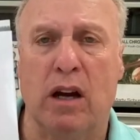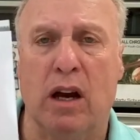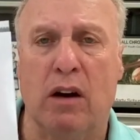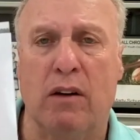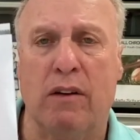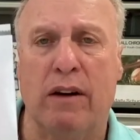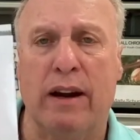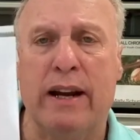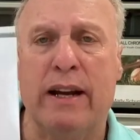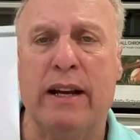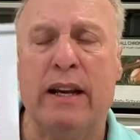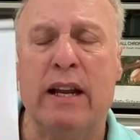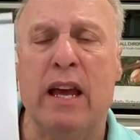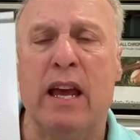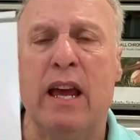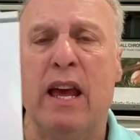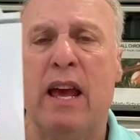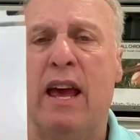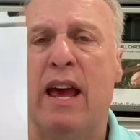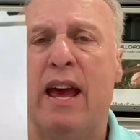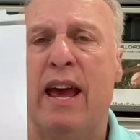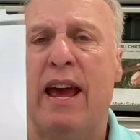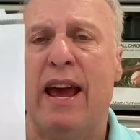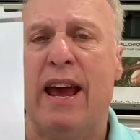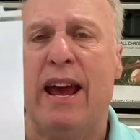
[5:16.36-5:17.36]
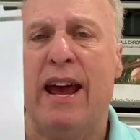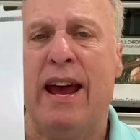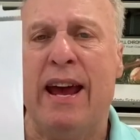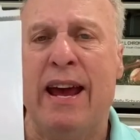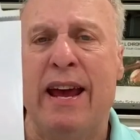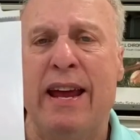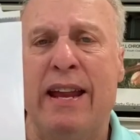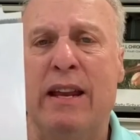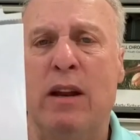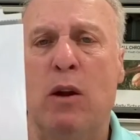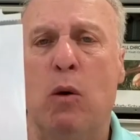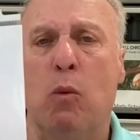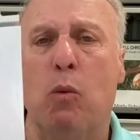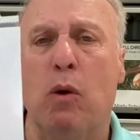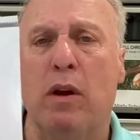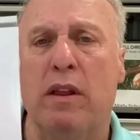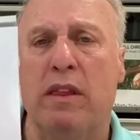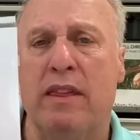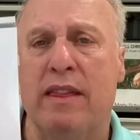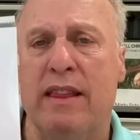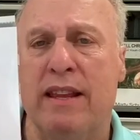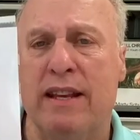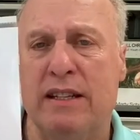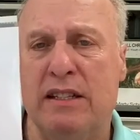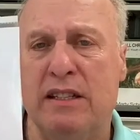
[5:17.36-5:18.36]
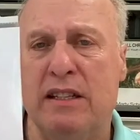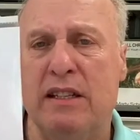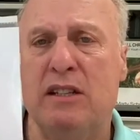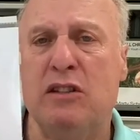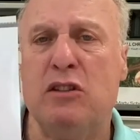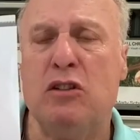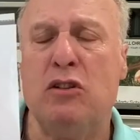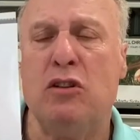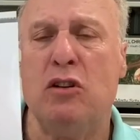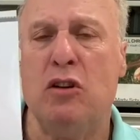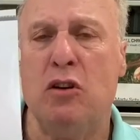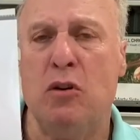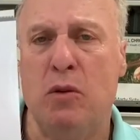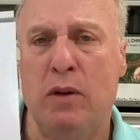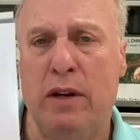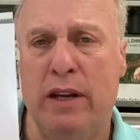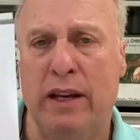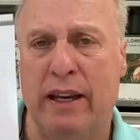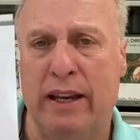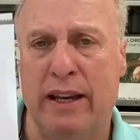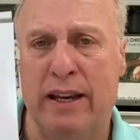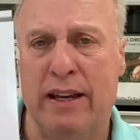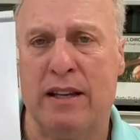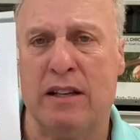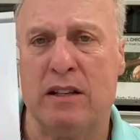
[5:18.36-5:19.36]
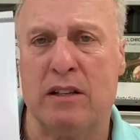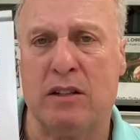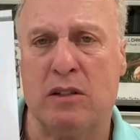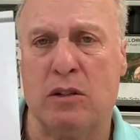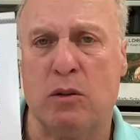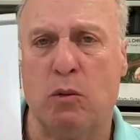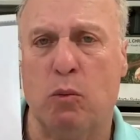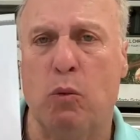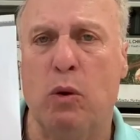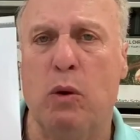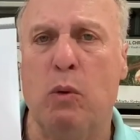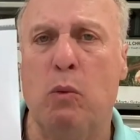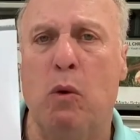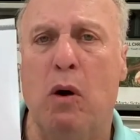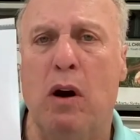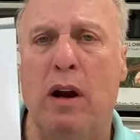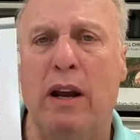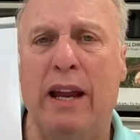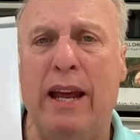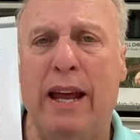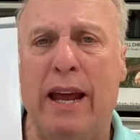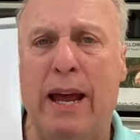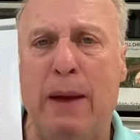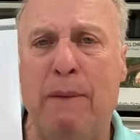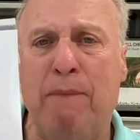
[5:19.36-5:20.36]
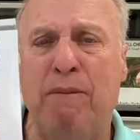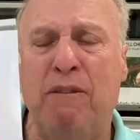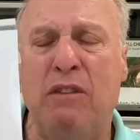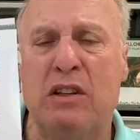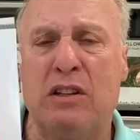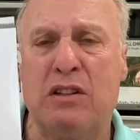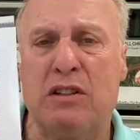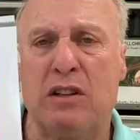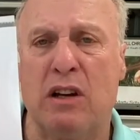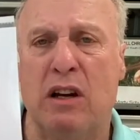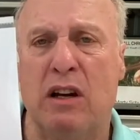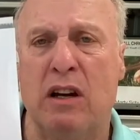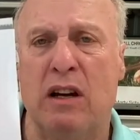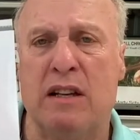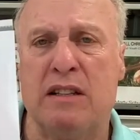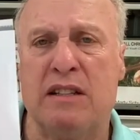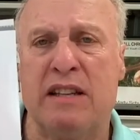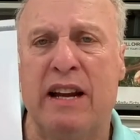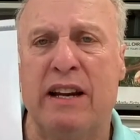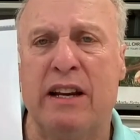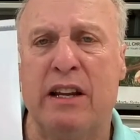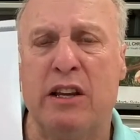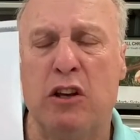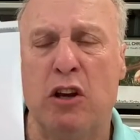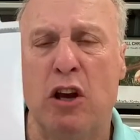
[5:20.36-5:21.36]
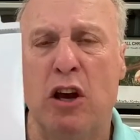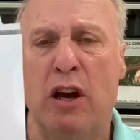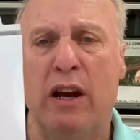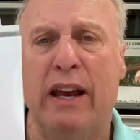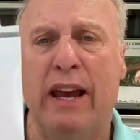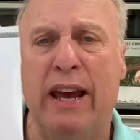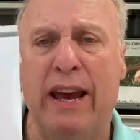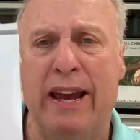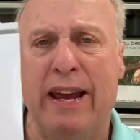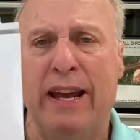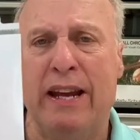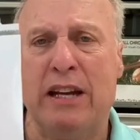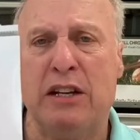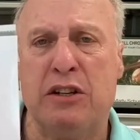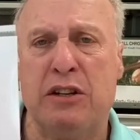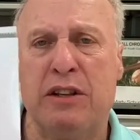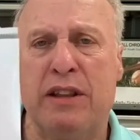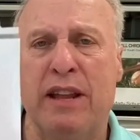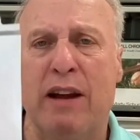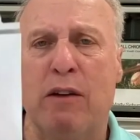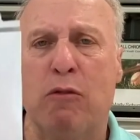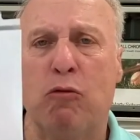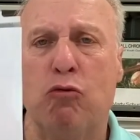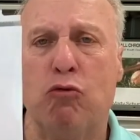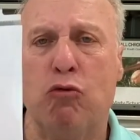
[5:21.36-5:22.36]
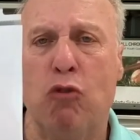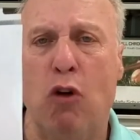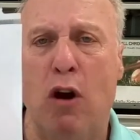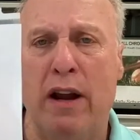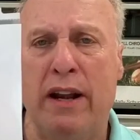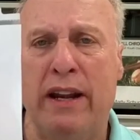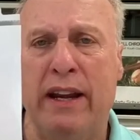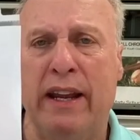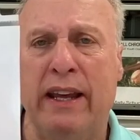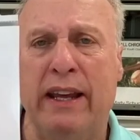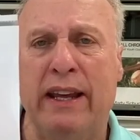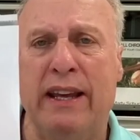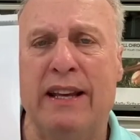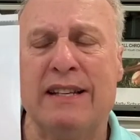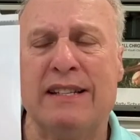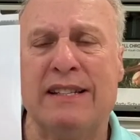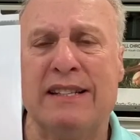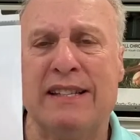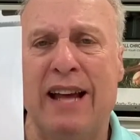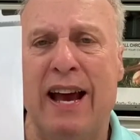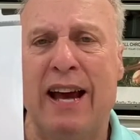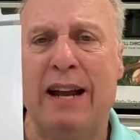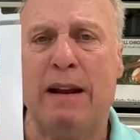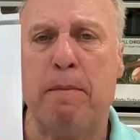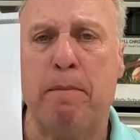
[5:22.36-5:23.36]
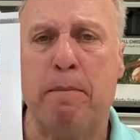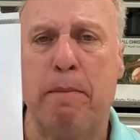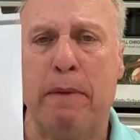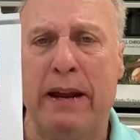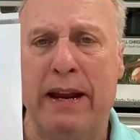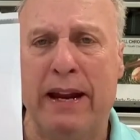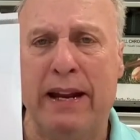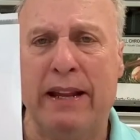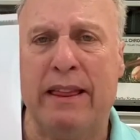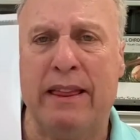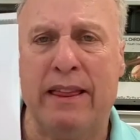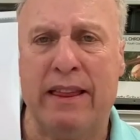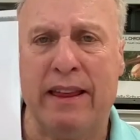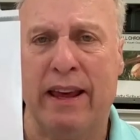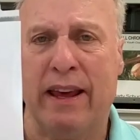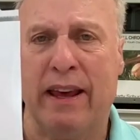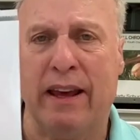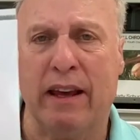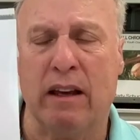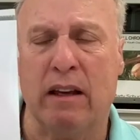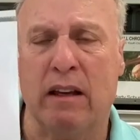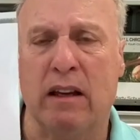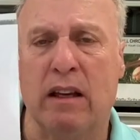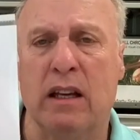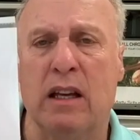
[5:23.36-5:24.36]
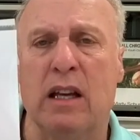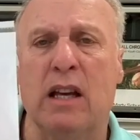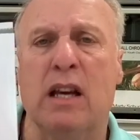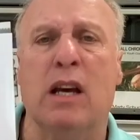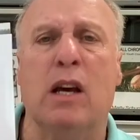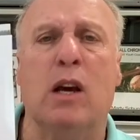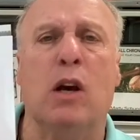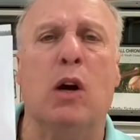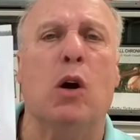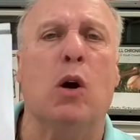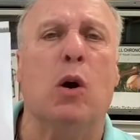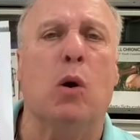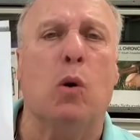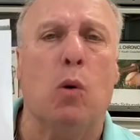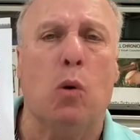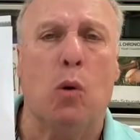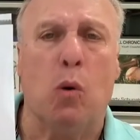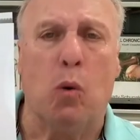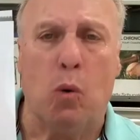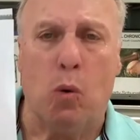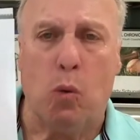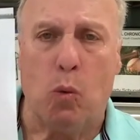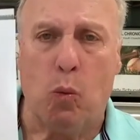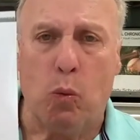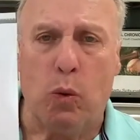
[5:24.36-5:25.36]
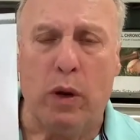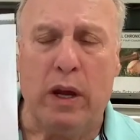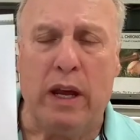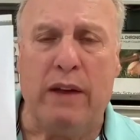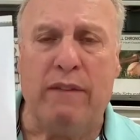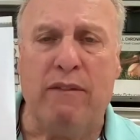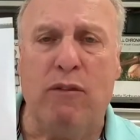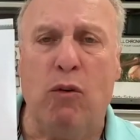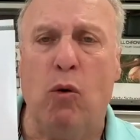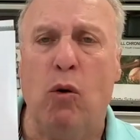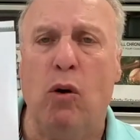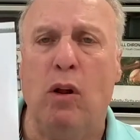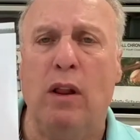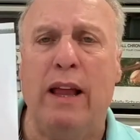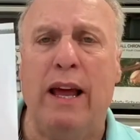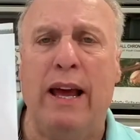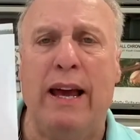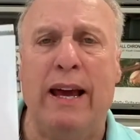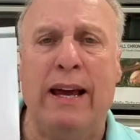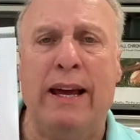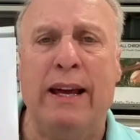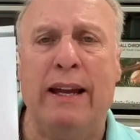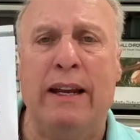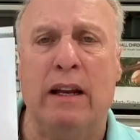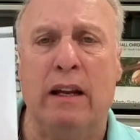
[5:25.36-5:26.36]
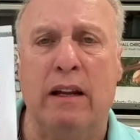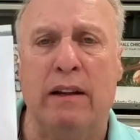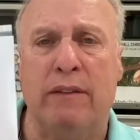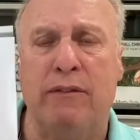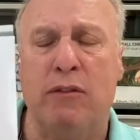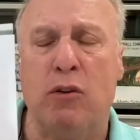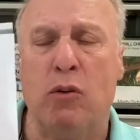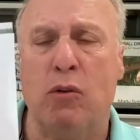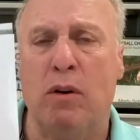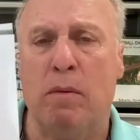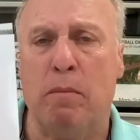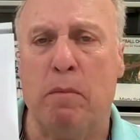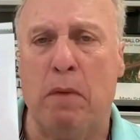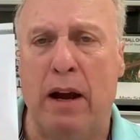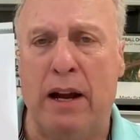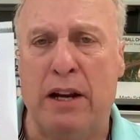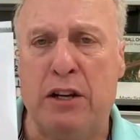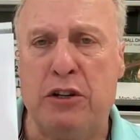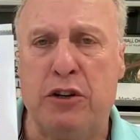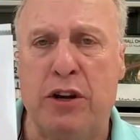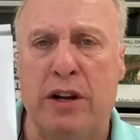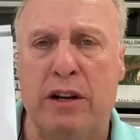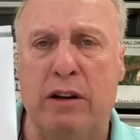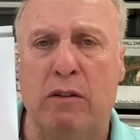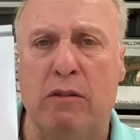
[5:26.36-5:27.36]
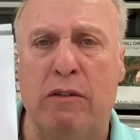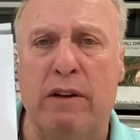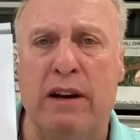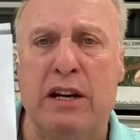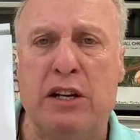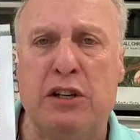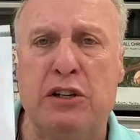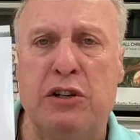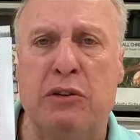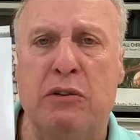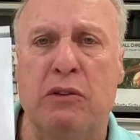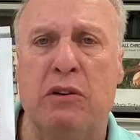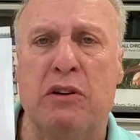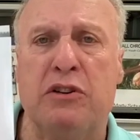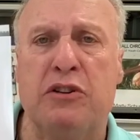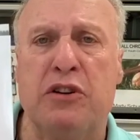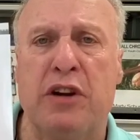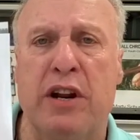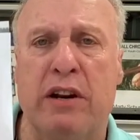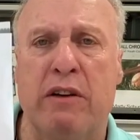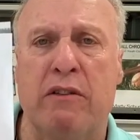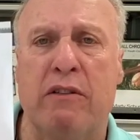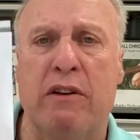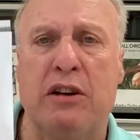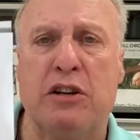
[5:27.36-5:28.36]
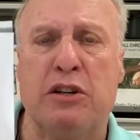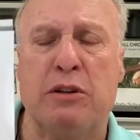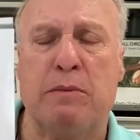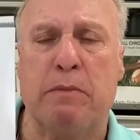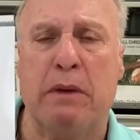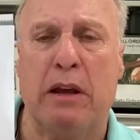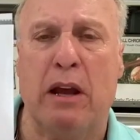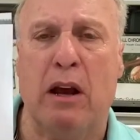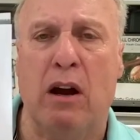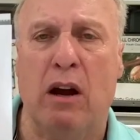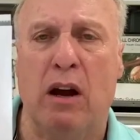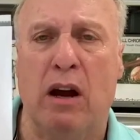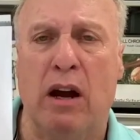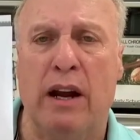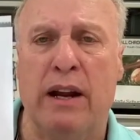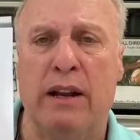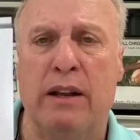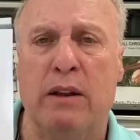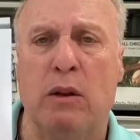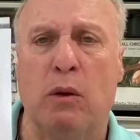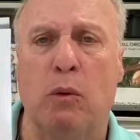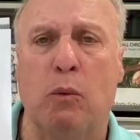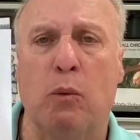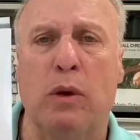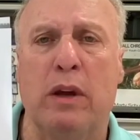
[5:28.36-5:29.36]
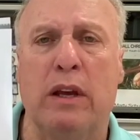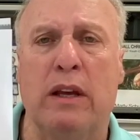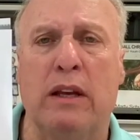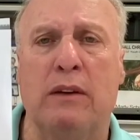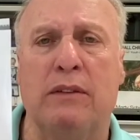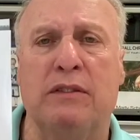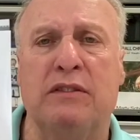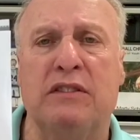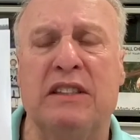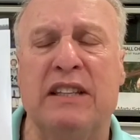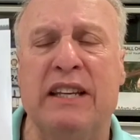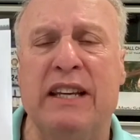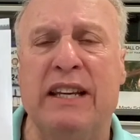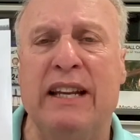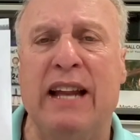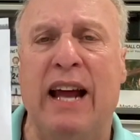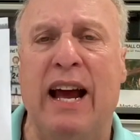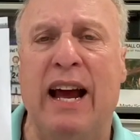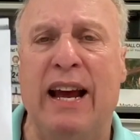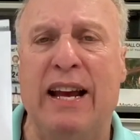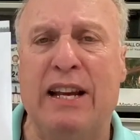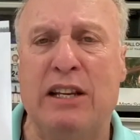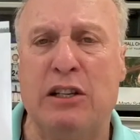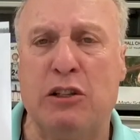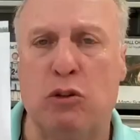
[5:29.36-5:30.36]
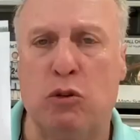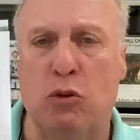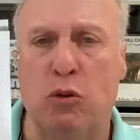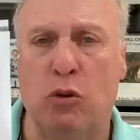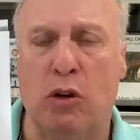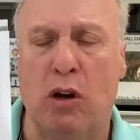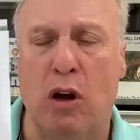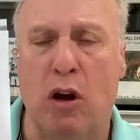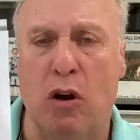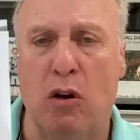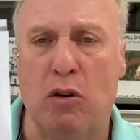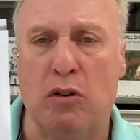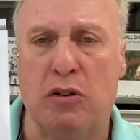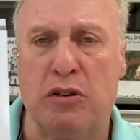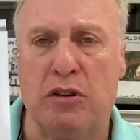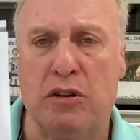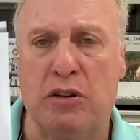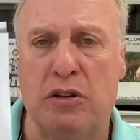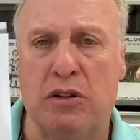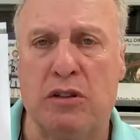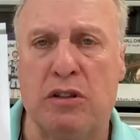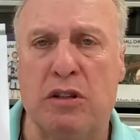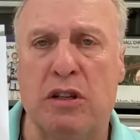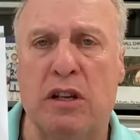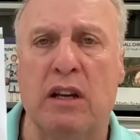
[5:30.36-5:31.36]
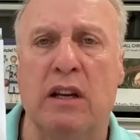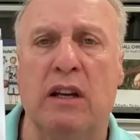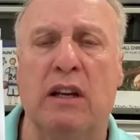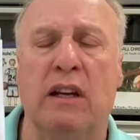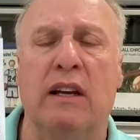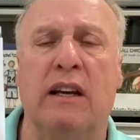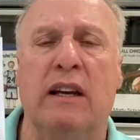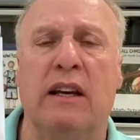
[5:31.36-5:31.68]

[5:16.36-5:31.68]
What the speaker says: All right. And what this is doing is we want to emphasize at a young age that running is not a bad thing. We've all had, if you're in my generation or a generation behind, we've seen high school coaches